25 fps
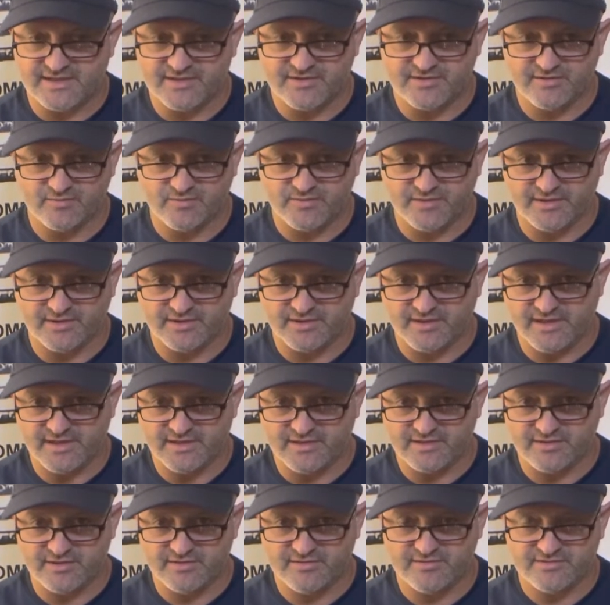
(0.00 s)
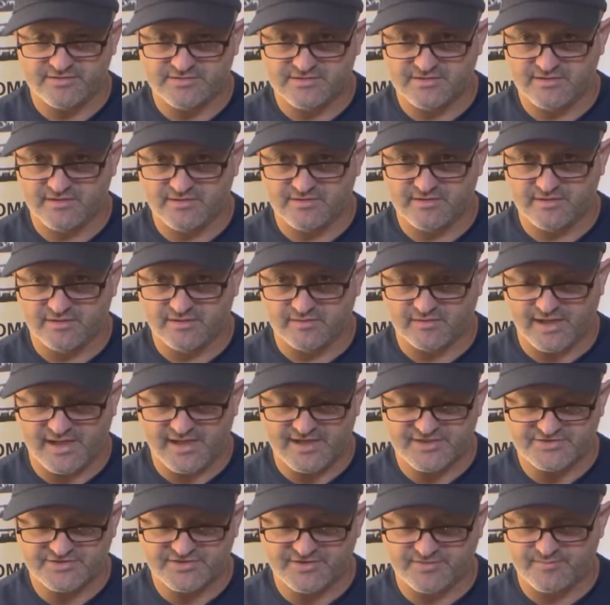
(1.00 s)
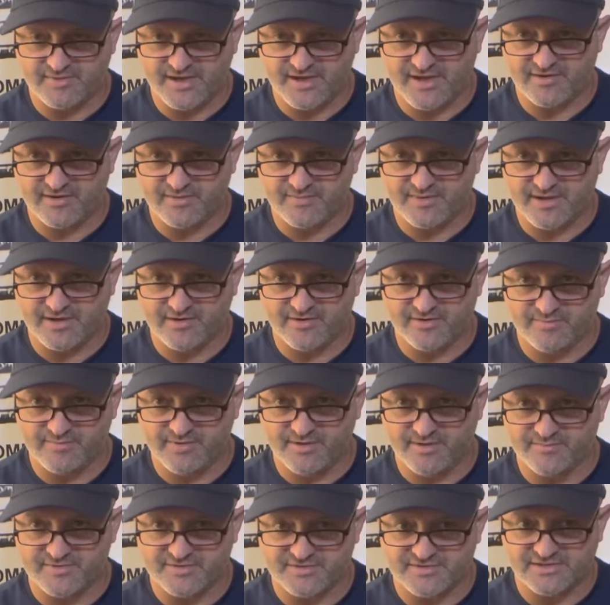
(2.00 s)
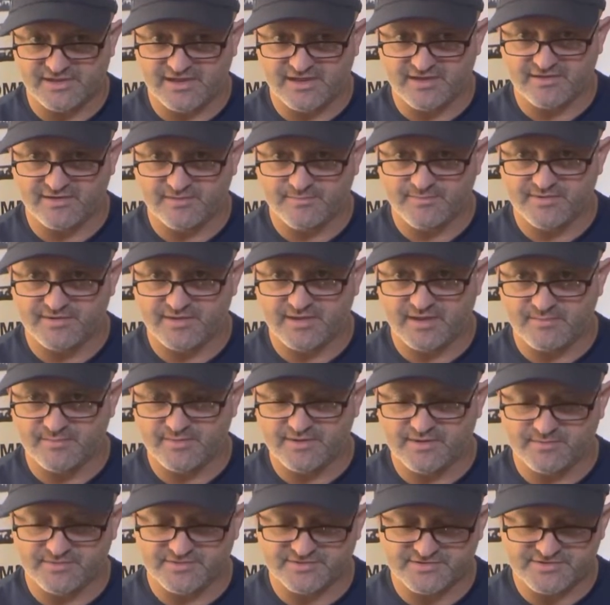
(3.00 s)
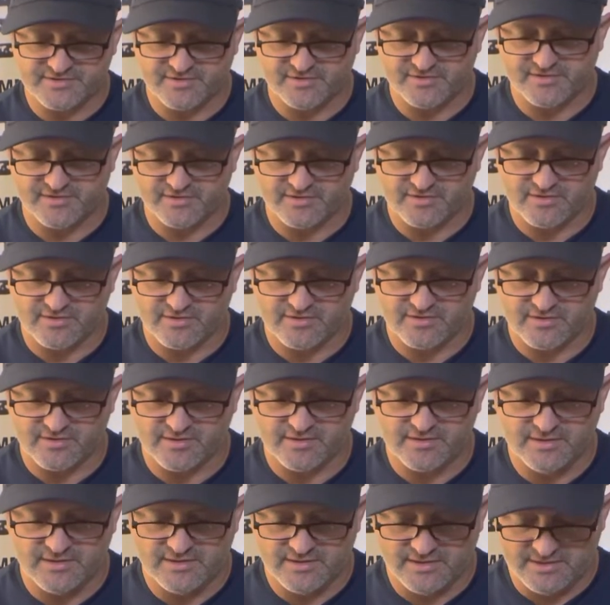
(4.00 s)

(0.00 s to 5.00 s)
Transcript: You don't want to like use the last of your battery power to pump your tire up and not be able to start your car.